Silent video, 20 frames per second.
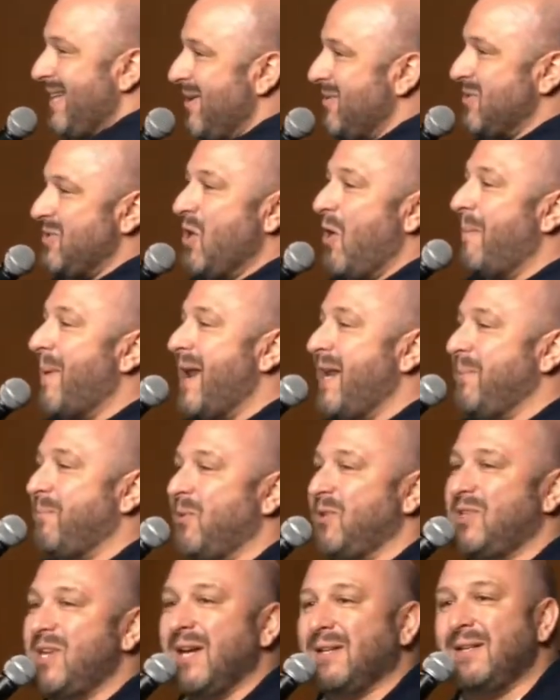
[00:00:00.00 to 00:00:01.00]
there was nobody
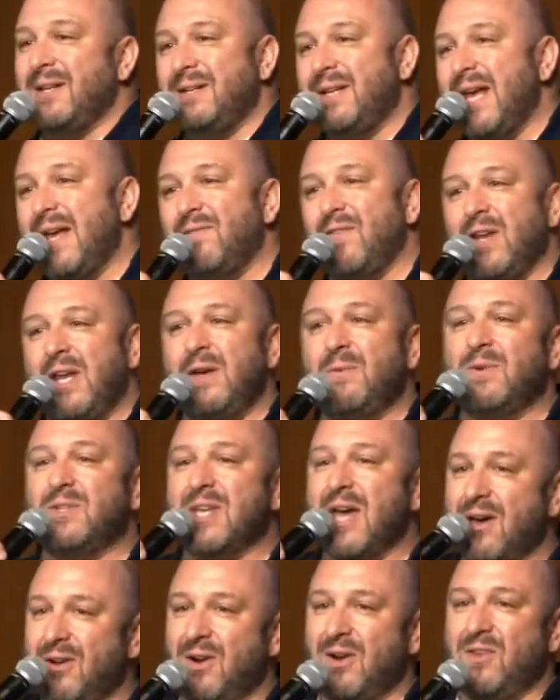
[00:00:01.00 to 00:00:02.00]
protecting David. He
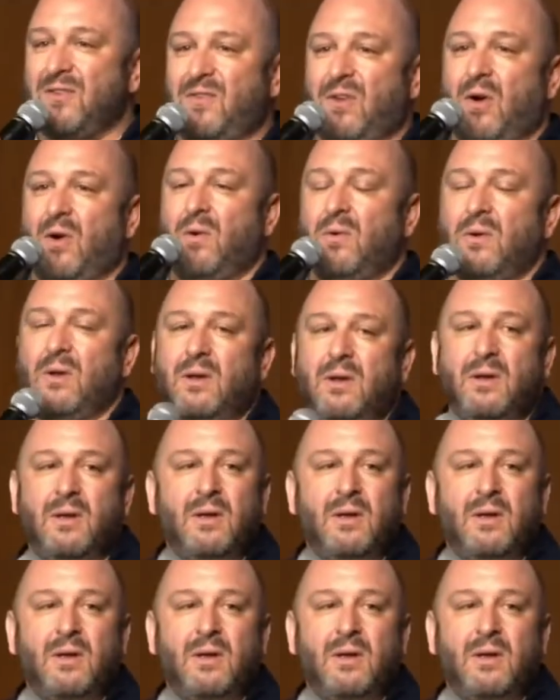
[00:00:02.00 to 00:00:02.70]
was out on his own.